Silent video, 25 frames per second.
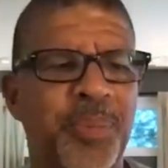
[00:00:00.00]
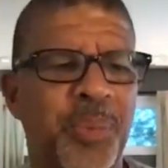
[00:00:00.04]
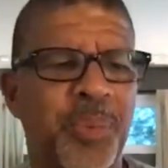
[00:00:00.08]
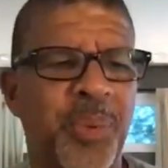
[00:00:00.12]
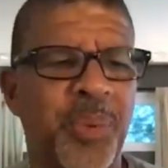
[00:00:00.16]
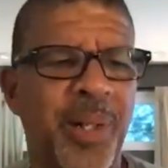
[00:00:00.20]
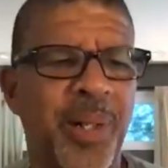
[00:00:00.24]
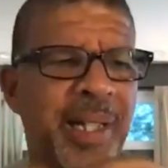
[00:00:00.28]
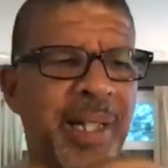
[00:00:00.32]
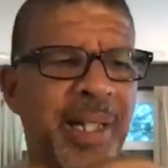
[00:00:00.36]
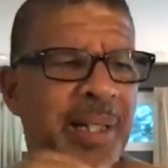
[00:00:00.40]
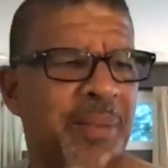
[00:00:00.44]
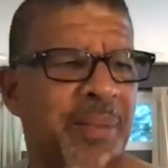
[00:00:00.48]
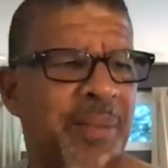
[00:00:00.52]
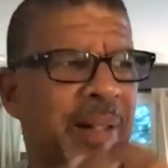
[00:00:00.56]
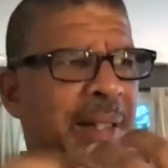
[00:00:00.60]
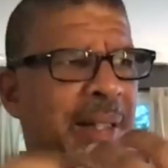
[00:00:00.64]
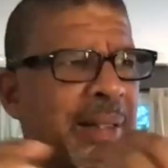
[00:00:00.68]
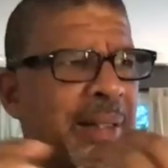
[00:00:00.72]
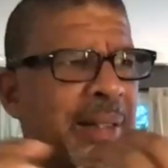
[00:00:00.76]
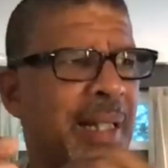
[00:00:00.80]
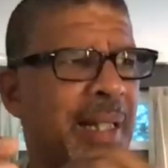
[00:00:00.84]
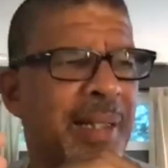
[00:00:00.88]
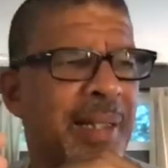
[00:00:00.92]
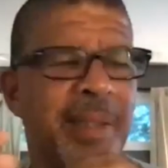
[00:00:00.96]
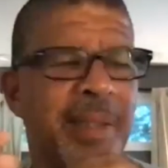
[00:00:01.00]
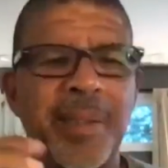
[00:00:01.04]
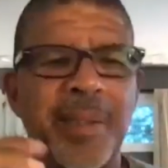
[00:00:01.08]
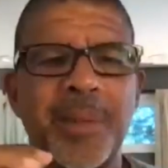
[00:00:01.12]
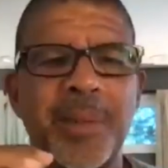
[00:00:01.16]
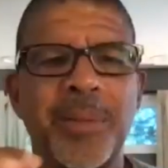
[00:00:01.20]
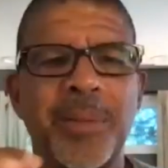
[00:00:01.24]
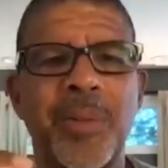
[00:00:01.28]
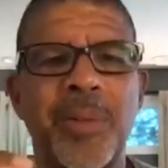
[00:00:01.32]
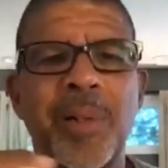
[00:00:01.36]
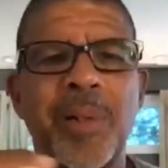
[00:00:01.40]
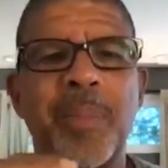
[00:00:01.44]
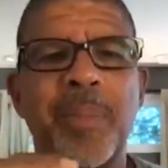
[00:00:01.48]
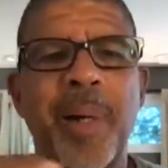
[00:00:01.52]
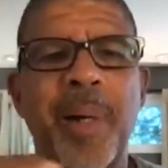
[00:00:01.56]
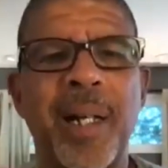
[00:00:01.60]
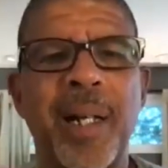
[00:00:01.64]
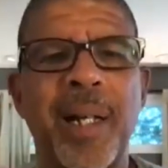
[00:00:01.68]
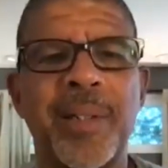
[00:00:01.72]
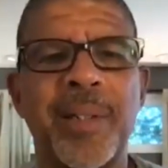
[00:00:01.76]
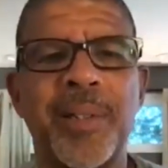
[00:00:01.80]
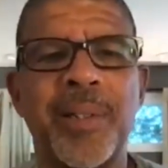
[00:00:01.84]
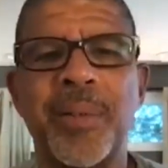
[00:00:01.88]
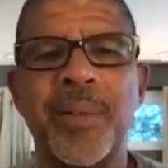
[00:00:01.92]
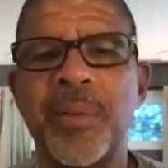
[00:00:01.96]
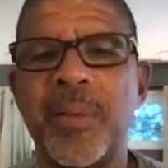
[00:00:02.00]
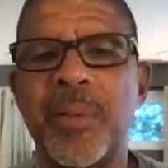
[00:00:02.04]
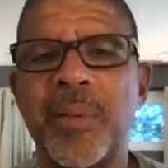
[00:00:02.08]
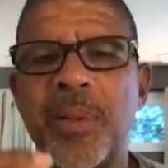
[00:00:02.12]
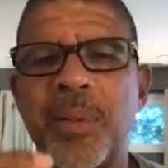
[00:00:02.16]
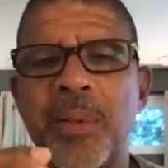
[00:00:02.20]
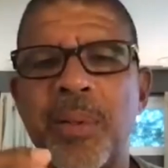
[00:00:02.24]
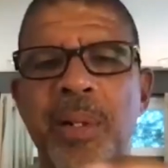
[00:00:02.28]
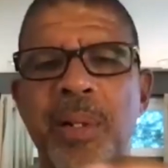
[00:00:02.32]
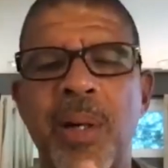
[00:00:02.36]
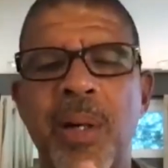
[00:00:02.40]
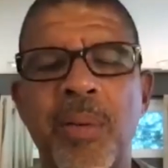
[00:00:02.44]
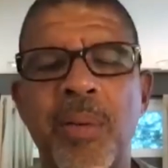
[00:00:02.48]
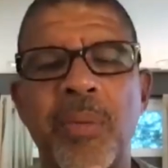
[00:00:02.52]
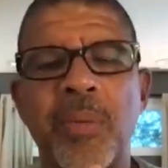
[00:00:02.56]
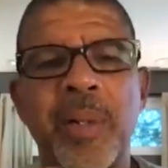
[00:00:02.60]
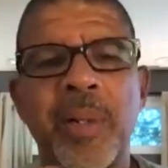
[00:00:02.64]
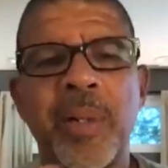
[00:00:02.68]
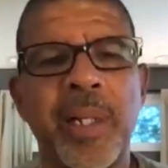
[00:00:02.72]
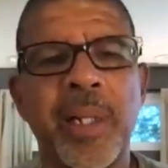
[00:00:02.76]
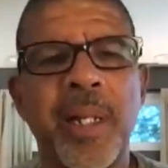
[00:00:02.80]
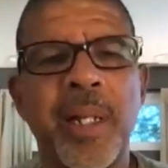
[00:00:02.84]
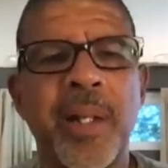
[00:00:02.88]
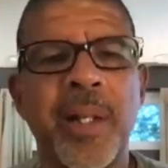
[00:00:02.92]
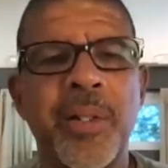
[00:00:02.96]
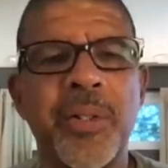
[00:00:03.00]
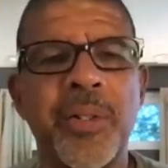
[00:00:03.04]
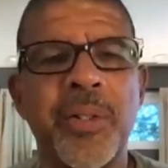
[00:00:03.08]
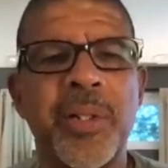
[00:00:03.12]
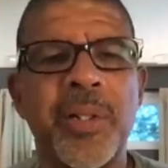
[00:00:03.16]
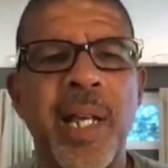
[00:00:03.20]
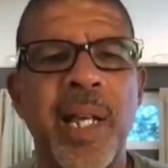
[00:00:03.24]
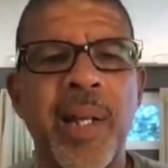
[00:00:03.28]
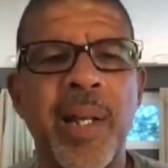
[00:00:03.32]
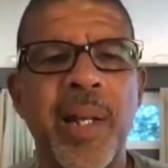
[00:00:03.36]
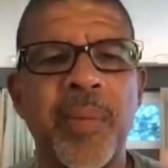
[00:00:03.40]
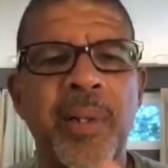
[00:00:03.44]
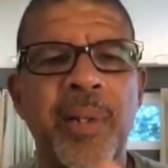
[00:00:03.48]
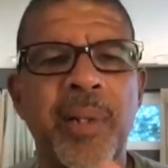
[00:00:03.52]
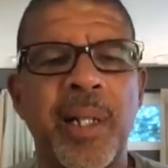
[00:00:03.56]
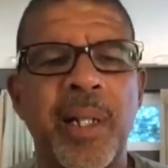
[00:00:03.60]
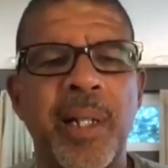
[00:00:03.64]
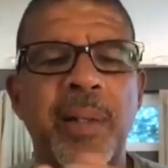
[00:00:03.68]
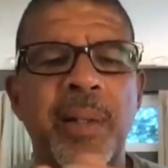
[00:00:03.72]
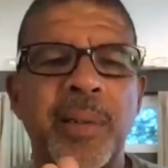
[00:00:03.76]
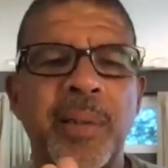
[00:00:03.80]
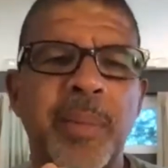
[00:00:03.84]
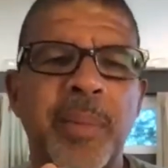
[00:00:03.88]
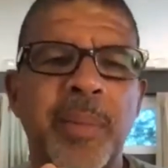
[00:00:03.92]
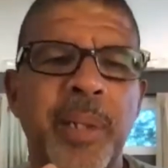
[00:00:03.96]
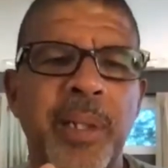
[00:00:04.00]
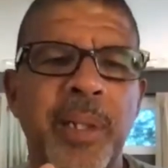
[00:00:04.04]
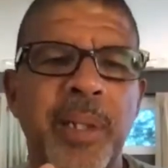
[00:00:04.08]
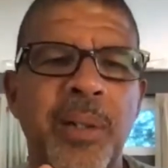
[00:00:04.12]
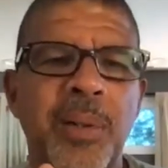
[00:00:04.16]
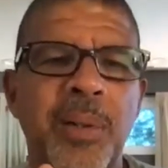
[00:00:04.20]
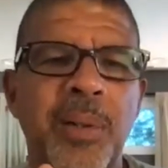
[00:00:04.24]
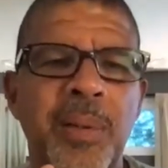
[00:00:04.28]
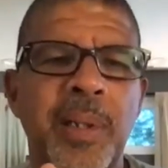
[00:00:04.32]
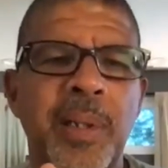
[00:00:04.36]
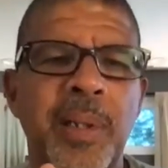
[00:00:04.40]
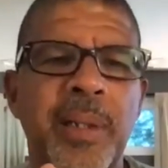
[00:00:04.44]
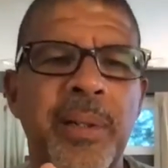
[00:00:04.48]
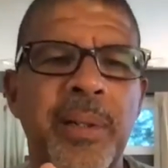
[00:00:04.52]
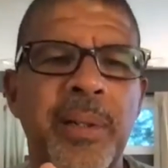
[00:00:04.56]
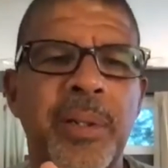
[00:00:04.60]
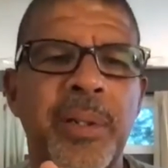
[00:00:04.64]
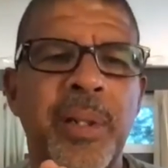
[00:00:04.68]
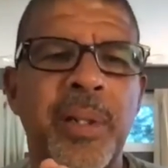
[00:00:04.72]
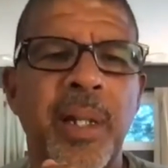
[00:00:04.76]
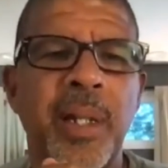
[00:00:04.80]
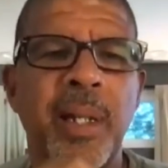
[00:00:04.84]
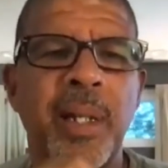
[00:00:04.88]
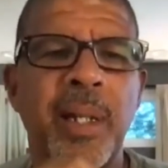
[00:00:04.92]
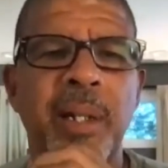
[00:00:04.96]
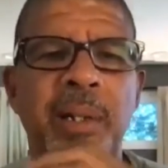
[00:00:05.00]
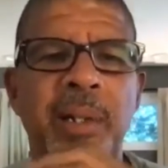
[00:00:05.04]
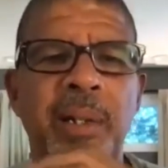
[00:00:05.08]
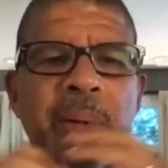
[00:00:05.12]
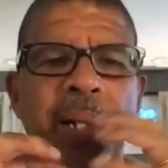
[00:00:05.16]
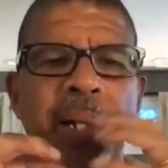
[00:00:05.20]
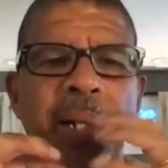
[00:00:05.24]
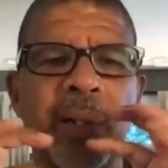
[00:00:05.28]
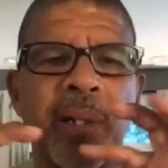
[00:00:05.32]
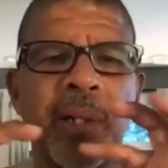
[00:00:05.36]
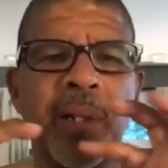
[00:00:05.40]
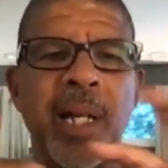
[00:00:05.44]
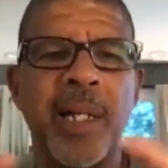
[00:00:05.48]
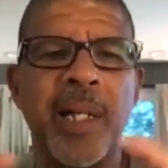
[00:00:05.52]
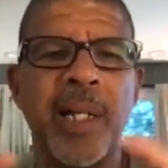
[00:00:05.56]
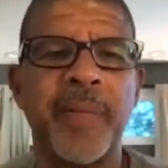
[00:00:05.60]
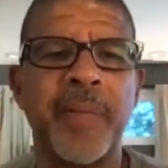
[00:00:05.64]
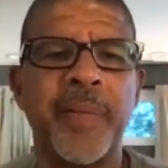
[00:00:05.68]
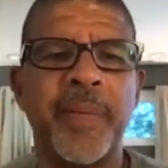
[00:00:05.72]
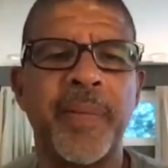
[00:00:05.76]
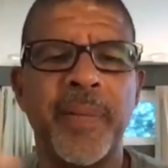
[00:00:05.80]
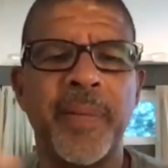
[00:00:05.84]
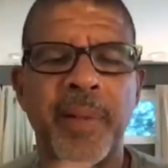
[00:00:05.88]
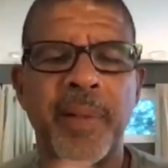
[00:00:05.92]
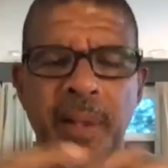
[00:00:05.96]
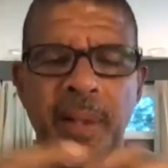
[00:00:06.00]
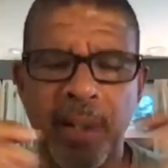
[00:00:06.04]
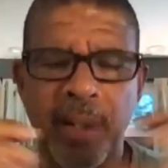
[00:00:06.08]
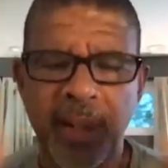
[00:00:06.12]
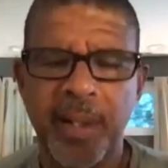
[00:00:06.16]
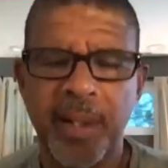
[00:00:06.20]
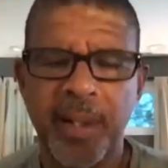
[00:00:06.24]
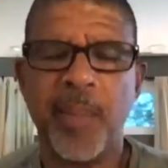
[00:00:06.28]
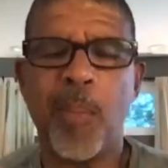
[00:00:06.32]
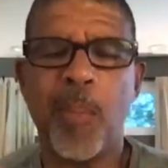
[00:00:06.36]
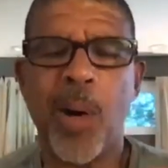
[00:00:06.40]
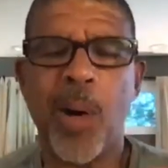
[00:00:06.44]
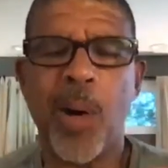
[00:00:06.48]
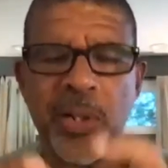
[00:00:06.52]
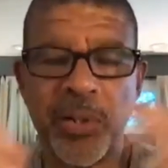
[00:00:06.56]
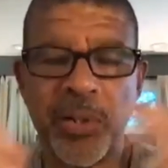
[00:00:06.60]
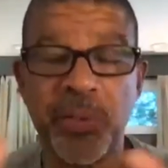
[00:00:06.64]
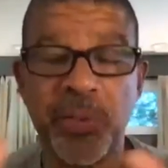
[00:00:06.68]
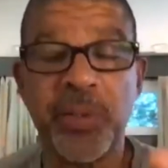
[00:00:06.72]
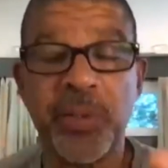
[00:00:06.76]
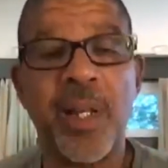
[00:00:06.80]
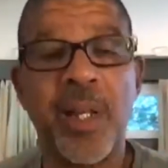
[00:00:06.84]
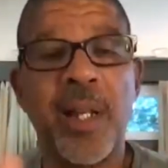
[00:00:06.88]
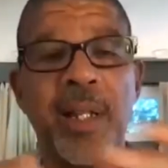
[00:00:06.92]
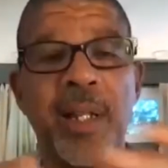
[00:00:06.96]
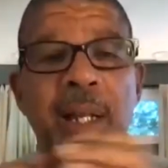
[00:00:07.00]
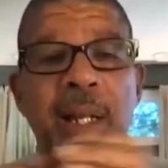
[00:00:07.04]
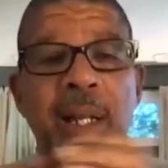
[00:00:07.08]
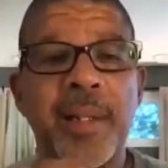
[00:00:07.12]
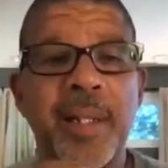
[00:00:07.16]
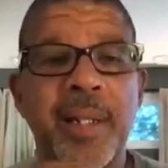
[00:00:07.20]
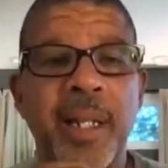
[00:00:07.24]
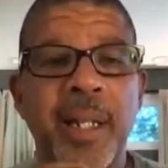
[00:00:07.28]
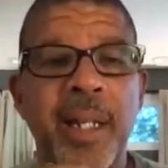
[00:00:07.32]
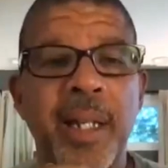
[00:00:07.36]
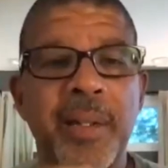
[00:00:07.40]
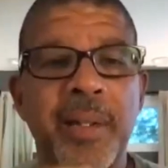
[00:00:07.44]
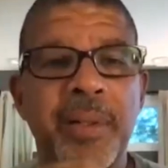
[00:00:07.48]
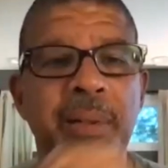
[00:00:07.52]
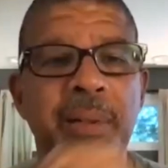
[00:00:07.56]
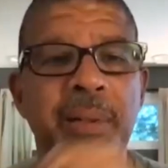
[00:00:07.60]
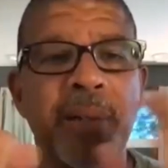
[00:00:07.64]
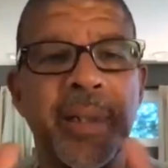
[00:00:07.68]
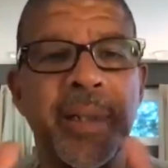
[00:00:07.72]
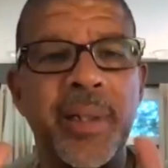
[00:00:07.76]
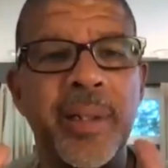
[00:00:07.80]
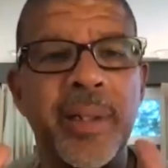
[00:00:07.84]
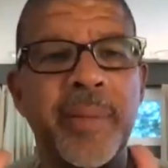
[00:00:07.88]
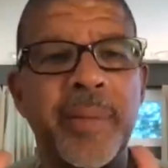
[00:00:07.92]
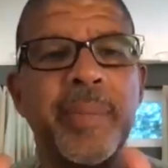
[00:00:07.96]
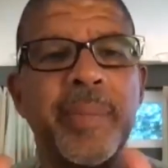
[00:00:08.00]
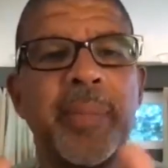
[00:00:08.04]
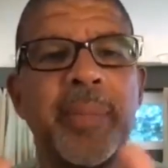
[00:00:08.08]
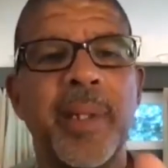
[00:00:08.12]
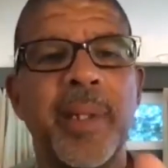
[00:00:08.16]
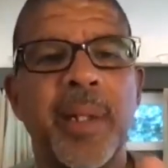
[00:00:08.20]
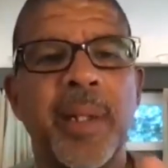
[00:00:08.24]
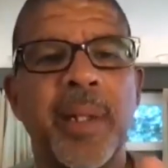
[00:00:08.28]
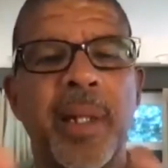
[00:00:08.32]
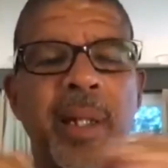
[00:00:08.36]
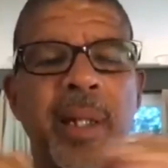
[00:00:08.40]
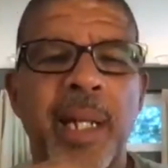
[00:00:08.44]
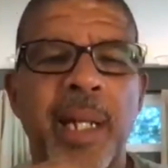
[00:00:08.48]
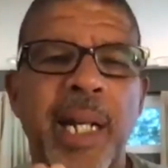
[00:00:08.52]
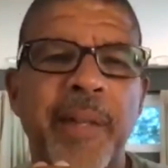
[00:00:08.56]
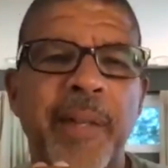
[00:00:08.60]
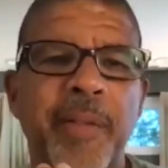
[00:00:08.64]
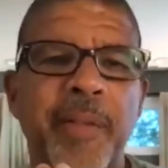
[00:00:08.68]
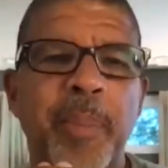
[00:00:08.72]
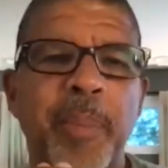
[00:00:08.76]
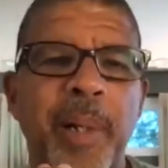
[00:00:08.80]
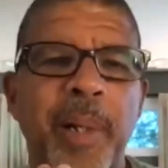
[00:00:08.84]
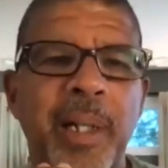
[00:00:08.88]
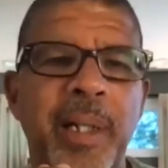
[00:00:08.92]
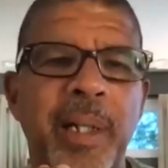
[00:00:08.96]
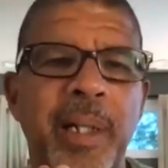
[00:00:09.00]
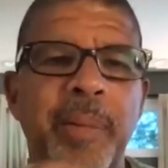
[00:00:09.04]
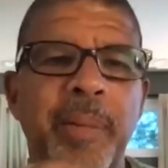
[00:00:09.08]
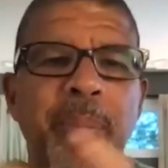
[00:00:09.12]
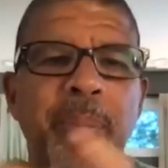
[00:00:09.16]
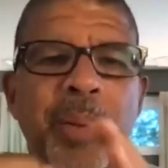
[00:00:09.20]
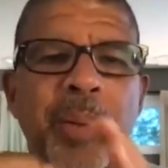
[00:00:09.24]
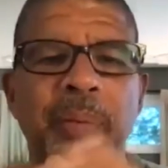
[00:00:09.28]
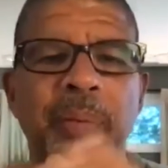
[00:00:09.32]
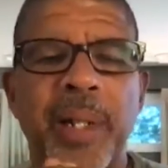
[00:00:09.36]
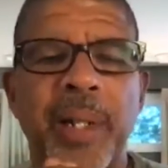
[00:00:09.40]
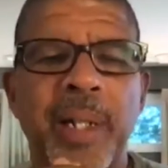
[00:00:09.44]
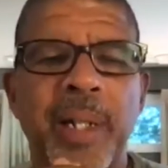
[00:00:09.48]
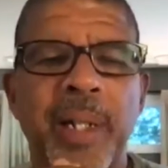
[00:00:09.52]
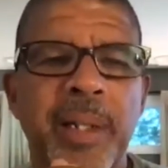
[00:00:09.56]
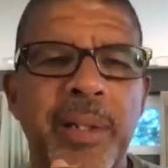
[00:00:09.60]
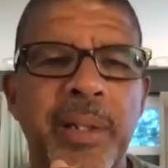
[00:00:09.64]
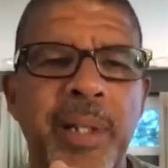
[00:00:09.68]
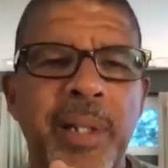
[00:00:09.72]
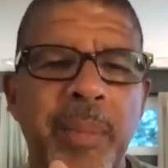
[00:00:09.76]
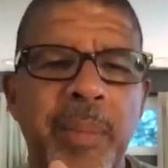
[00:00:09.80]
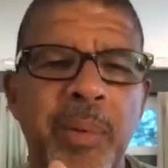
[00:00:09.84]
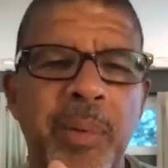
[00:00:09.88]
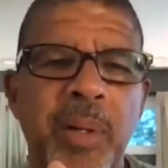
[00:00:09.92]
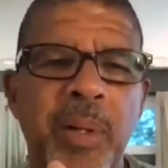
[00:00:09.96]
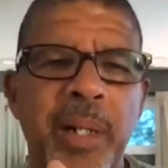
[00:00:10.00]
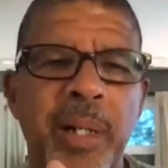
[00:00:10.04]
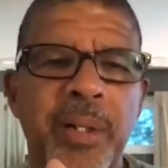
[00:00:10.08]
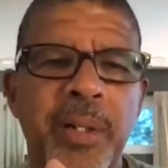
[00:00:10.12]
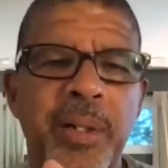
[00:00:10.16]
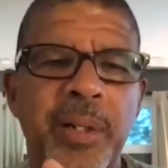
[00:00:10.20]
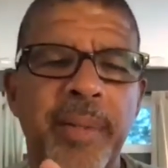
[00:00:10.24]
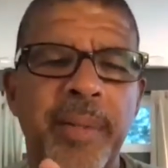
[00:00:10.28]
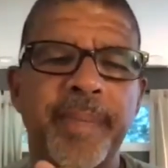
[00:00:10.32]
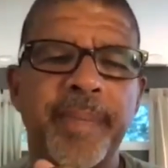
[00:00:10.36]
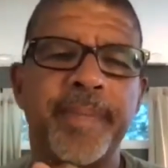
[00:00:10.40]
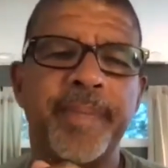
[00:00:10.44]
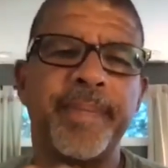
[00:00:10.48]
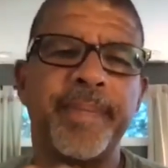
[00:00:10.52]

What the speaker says: running around like little robots who don't really understand what the ultimate goal is. A director kind of marshals all that together to get everybody moving in the same direction.